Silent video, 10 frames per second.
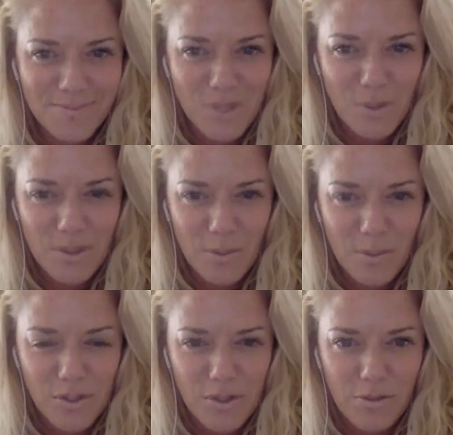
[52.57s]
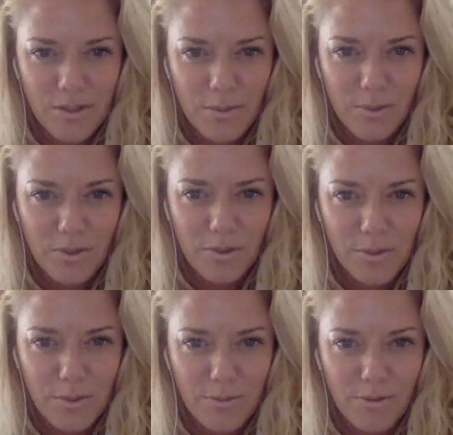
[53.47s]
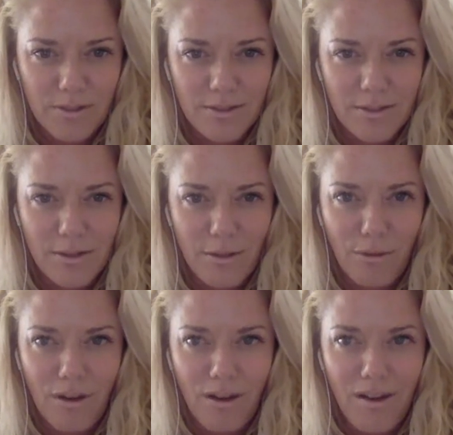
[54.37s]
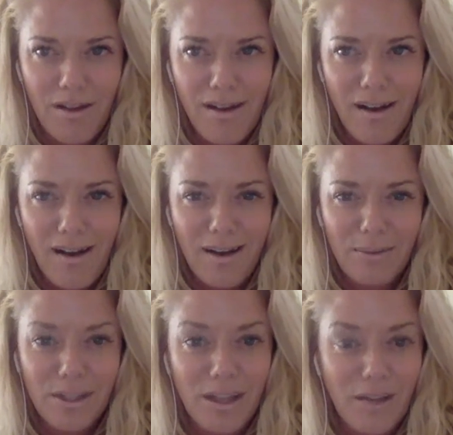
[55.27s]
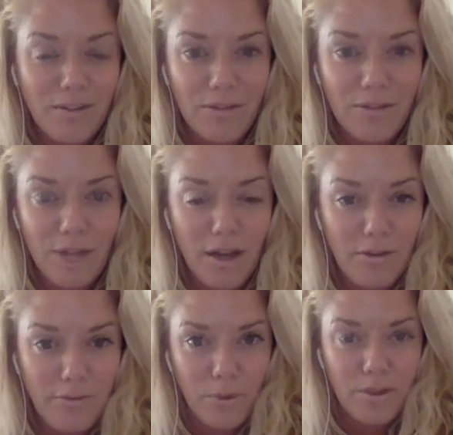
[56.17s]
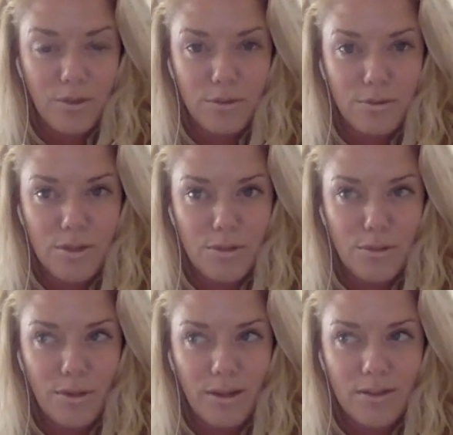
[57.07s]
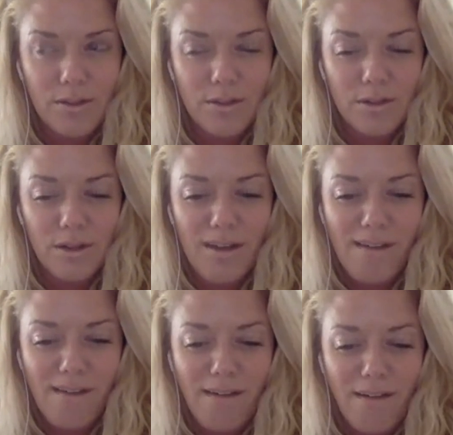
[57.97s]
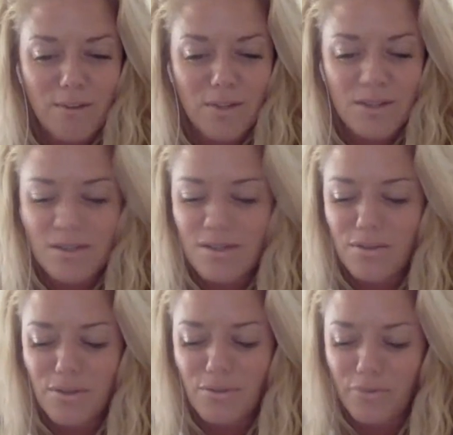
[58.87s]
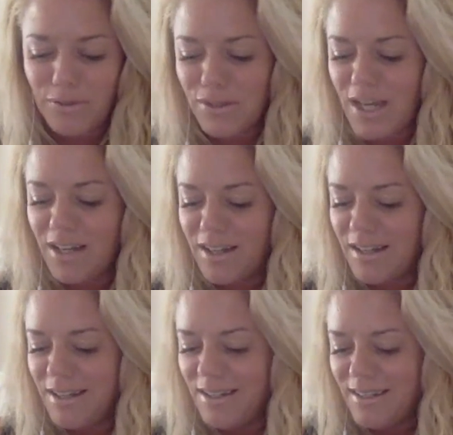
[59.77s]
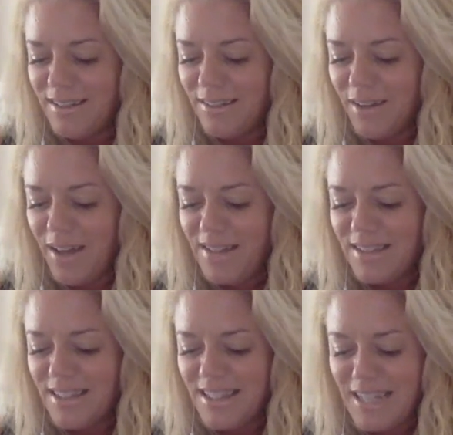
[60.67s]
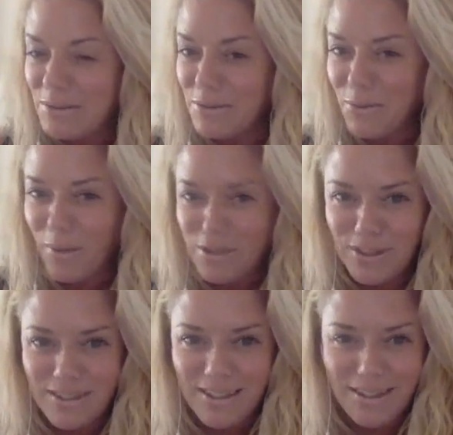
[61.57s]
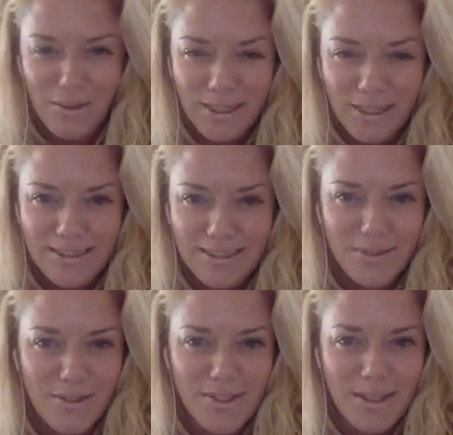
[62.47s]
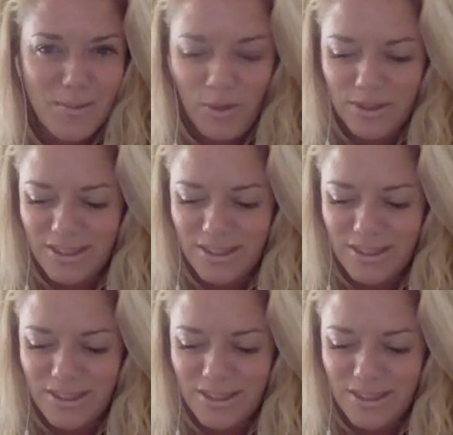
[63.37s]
always a pleasure to visit with you, sweet friend. So I would love for you to answer just the first kind of standard question that I only ask the same question